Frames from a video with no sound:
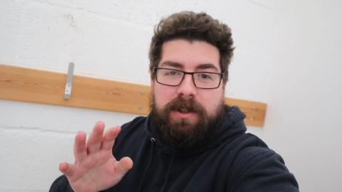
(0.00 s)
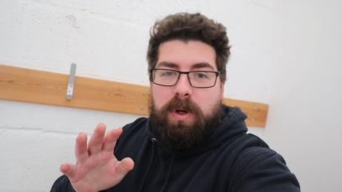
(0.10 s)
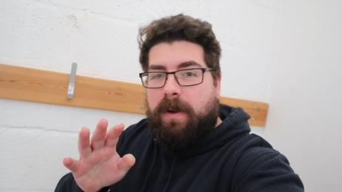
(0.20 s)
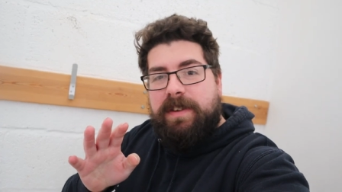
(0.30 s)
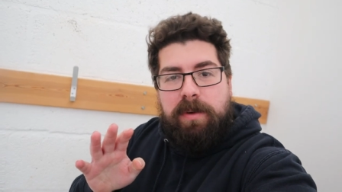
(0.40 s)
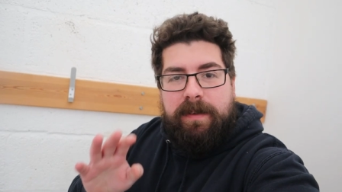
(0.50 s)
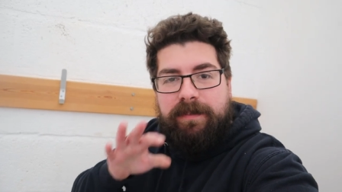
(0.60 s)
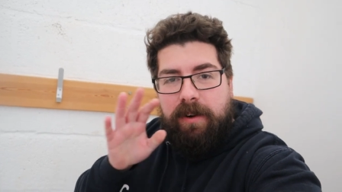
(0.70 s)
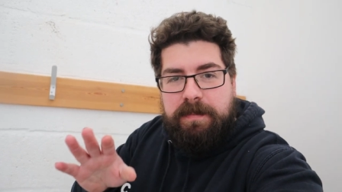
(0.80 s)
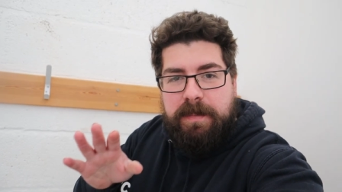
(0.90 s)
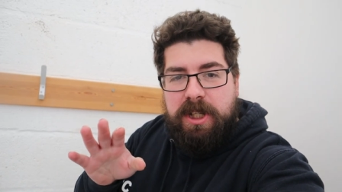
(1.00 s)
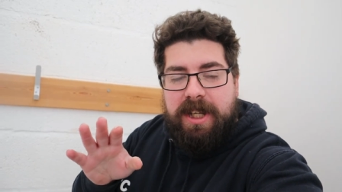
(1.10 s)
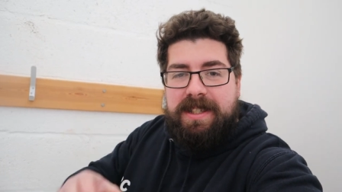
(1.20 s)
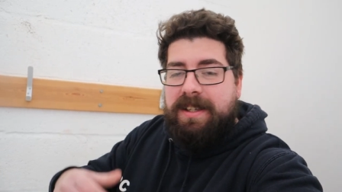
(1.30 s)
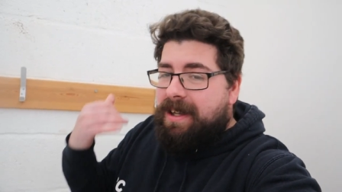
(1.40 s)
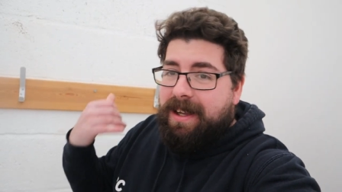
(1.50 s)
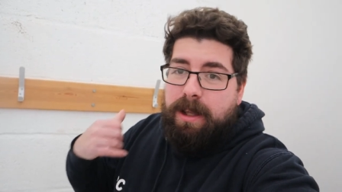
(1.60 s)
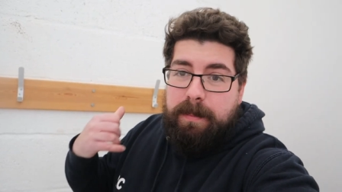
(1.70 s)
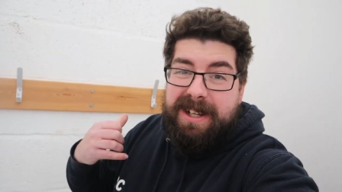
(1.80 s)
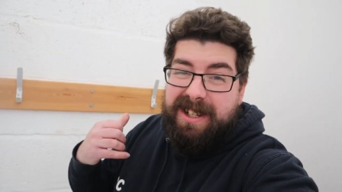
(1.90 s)
at call off this morning, frozen pitches.
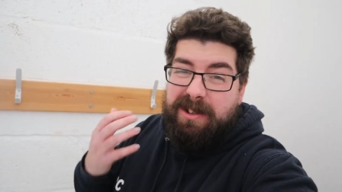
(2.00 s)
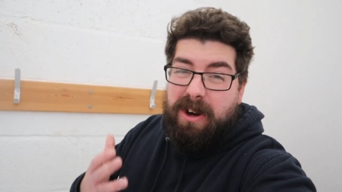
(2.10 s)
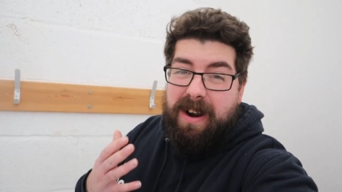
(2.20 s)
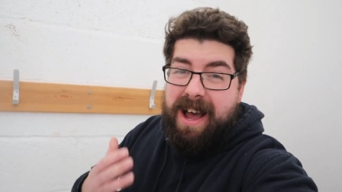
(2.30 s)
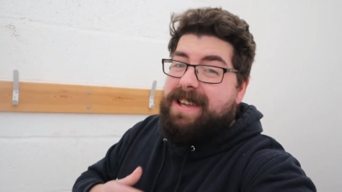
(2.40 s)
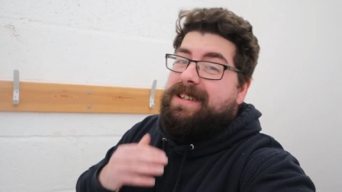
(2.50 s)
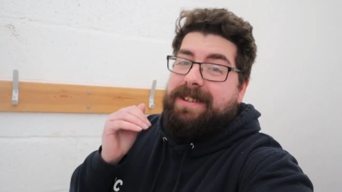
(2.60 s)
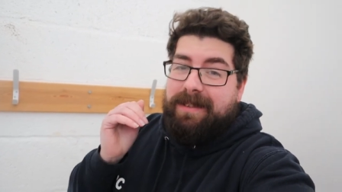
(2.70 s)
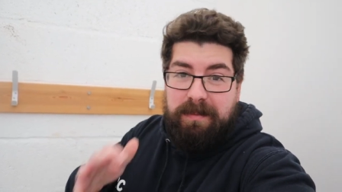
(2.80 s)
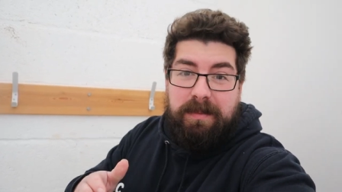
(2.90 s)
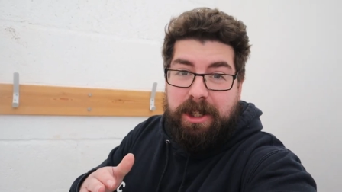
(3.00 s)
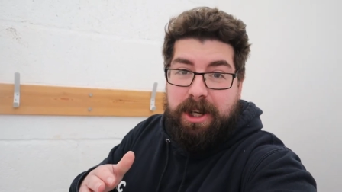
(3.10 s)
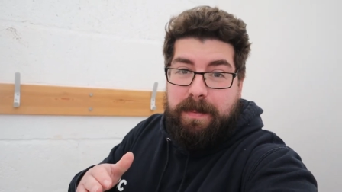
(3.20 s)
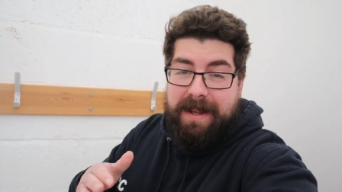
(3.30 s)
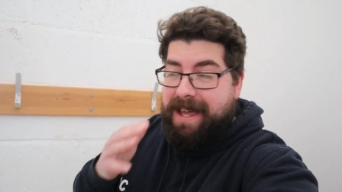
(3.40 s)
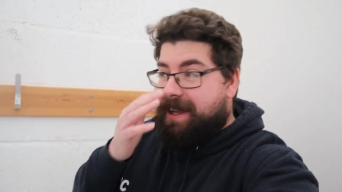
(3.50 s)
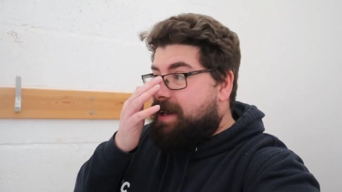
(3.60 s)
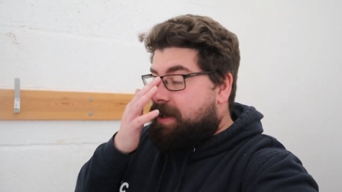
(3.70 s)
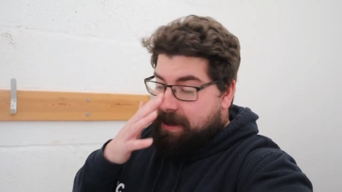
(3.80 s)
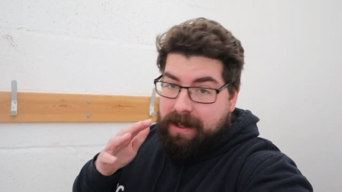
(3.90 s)
Pitch is all right. We're going to play.
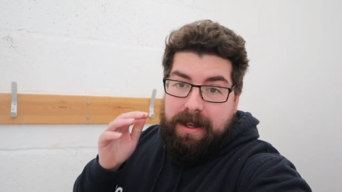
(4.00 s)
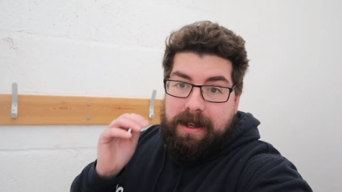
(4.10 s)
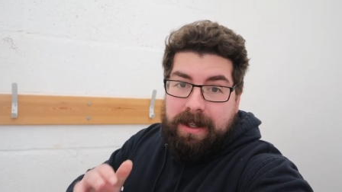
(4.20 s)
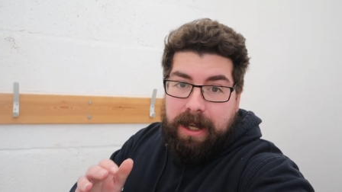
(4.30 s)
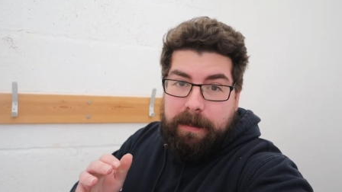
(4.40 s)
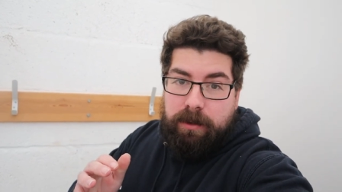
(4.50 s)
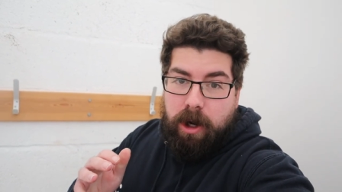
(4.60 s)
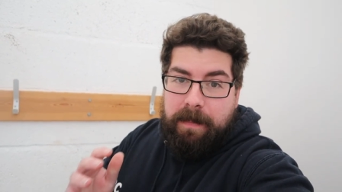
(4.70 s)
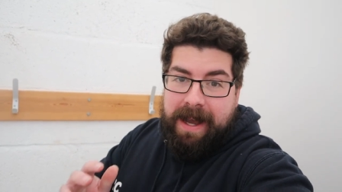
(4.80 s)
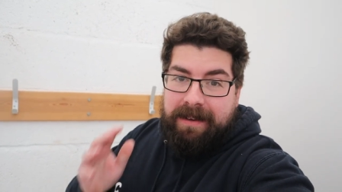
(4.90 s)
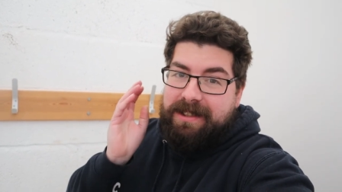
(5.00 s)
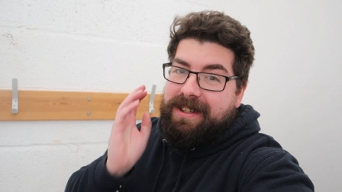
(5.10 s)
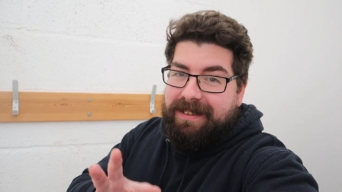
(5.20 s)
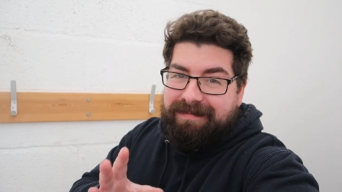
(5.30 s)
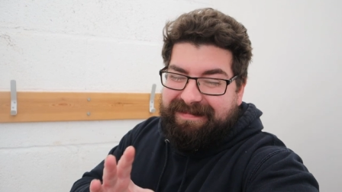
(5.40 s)
A couple of dropouts.